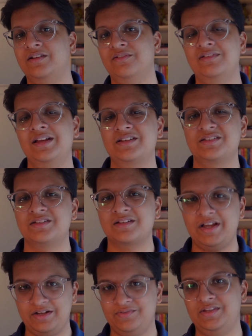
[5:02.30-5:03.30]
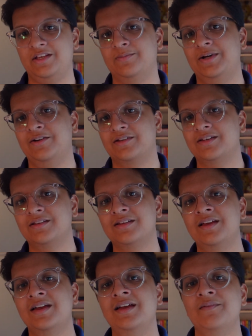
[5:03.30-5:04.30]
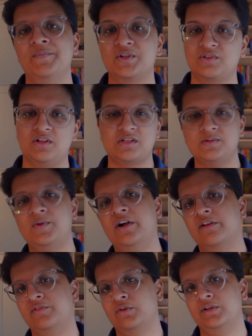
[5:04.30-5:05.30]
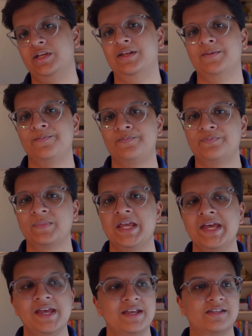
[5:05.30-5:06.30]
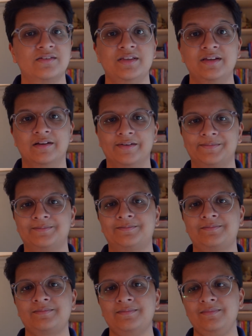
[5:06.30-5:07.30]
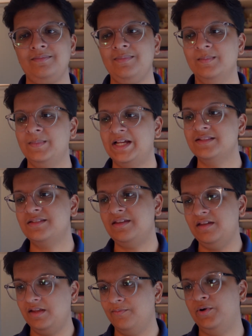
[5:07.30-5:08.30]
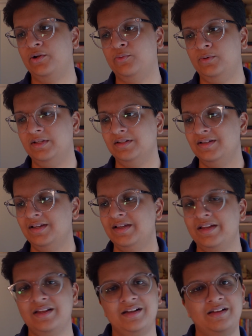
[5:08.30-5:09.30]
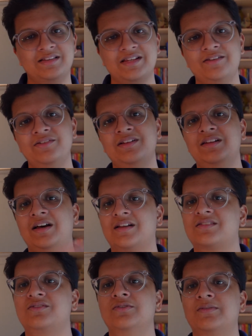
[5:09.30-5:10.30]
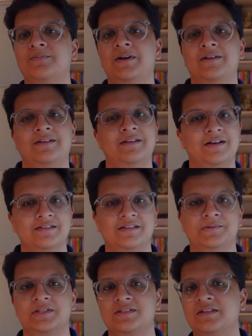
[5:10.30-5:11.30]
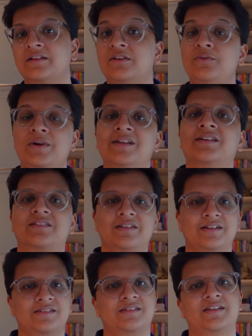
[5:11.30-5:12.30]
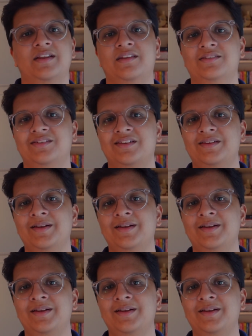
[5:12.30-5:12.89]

a reflection kind of thing about it, which is also part of your grade. So yeah, that's TDM 101. I'll get to the last two classes, which is the two English classes that I took.